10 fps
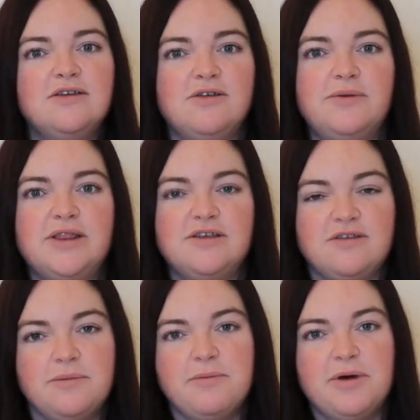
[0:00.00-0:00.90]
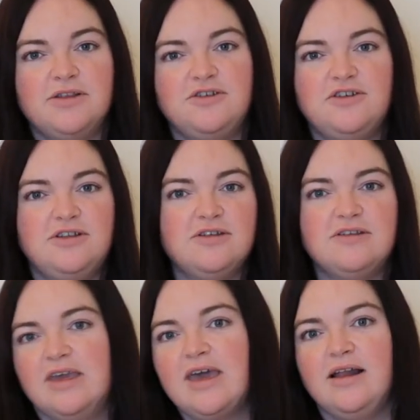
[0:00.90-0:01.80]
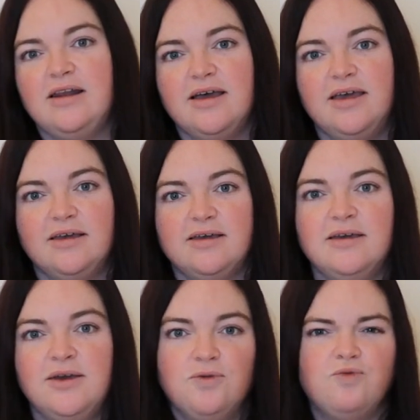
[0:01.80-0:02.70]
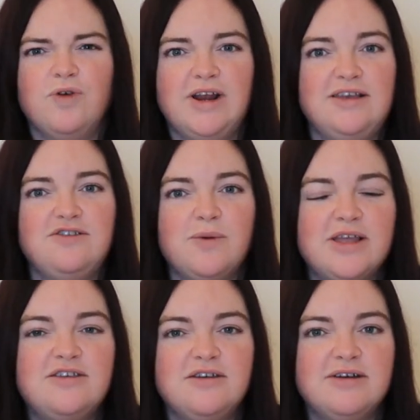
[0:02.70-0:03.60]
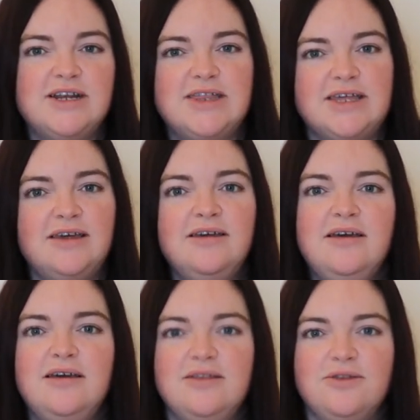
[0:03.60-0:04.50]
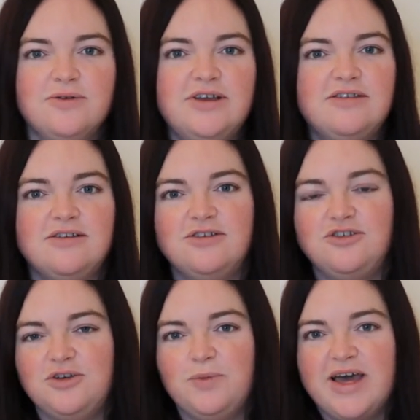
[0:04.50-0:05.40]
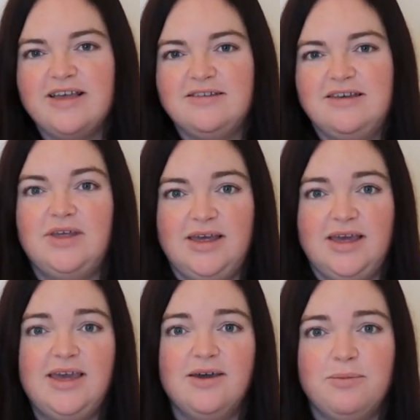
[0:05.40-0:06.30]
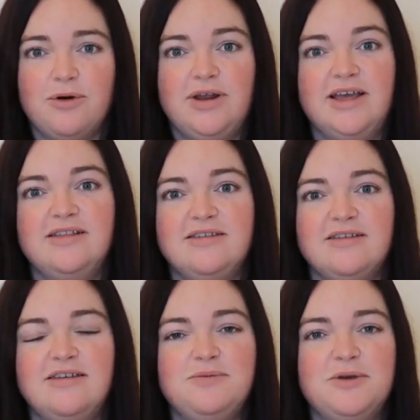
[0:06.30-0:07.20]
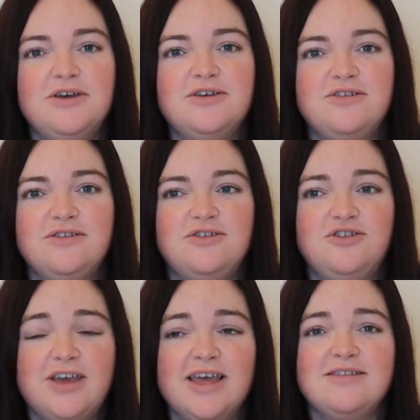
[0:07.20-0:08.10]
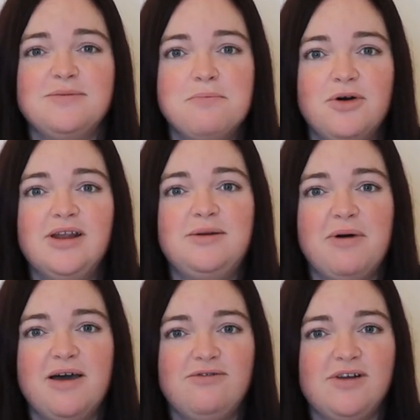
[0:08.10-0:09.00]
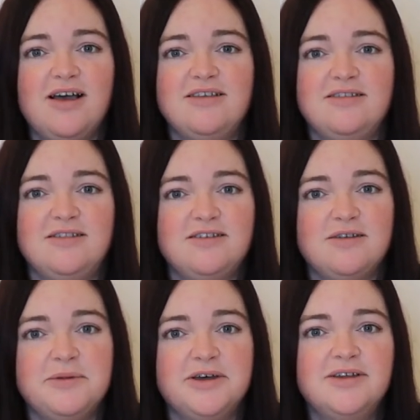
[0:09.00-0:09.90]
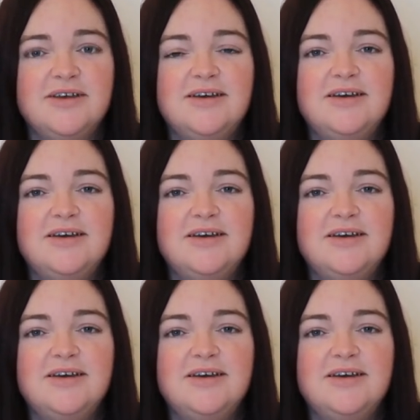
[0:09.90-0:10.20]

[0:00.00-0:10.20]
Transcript: so in the summer months she doesn't get like really sweaty or anything. The reason she wears the ear bonnets is because she gets mullered by flies in the summer,